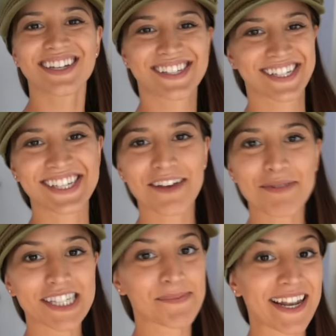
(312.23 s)
Since I've
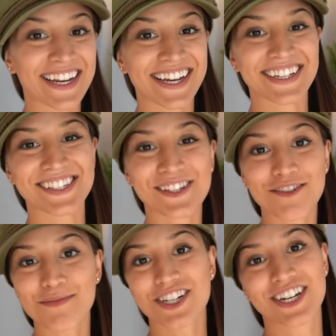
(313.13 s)
been spending so
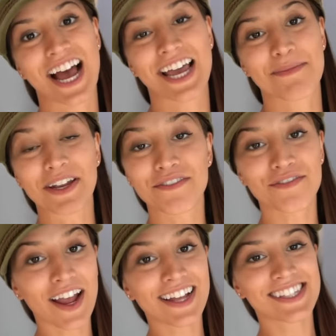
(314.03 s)
much time in
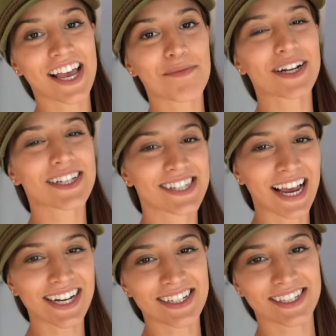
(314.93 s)
France, I've been
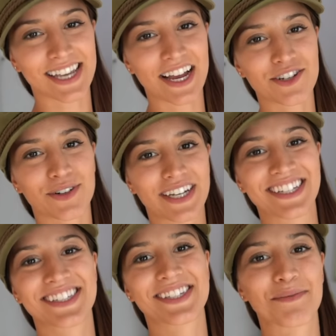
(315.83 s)
excited to schedule
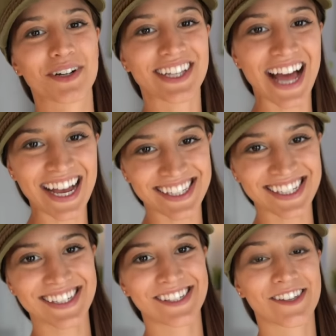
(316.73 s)
in some
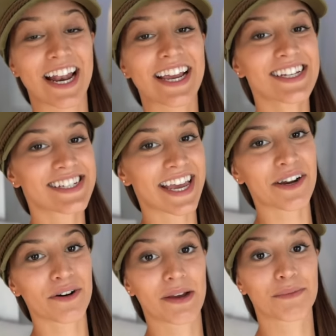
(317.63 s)
classes so that I can
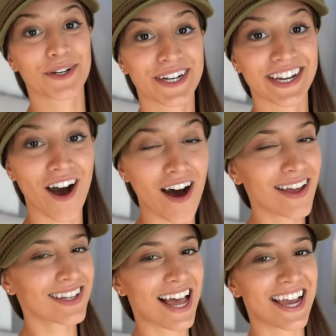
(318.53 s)
take what I'm learning
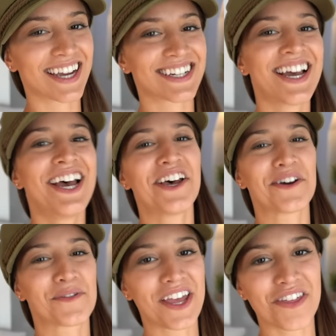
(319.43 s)
online
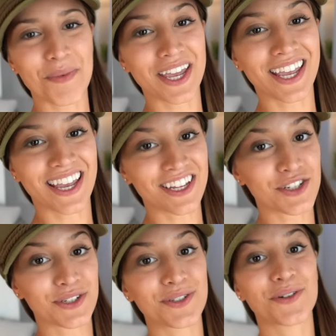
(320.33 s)
with me
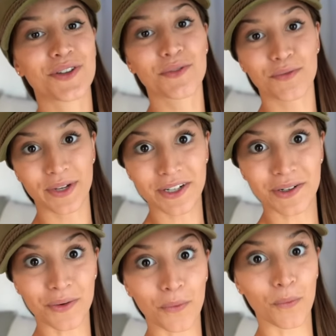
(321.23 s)
into the
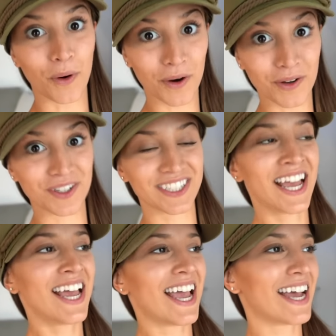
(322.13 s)
real world.
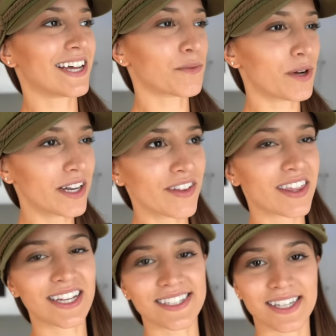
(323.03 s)
And one of the
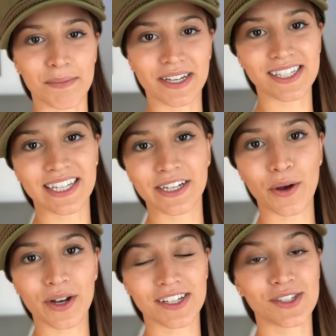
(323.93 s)
things that makes
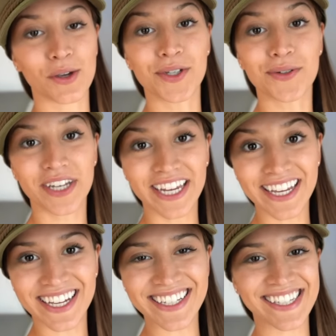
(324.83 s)
Lingoda so
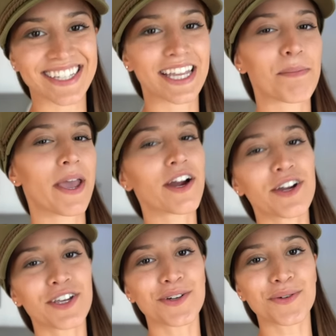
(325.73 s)
unique is that they pair
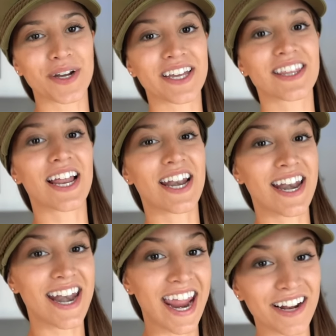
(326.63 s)
you with
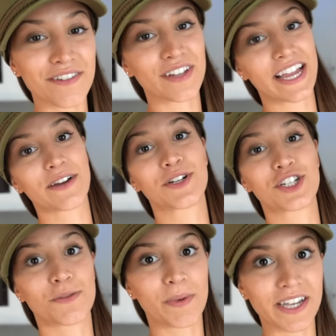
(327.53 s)
native language
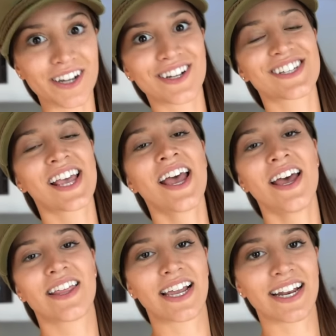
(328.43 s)
speakers
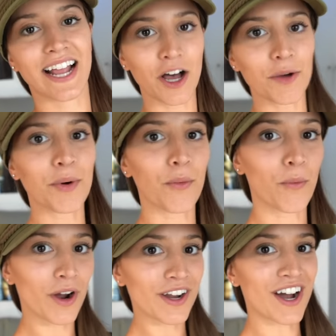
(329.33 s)
that can help
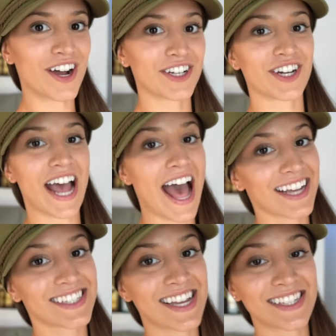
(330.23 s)
work on your
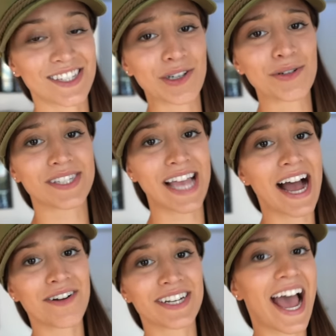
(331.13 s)
accent so you
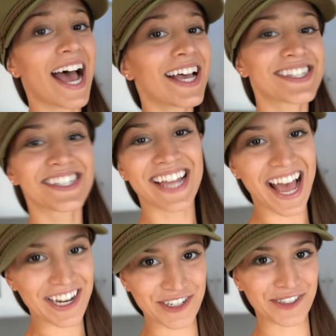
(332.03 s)
sound as
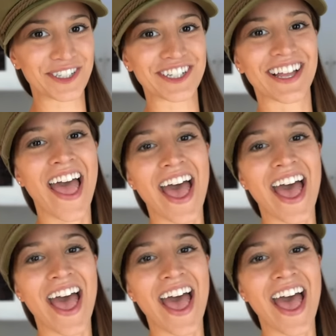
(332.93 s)
natural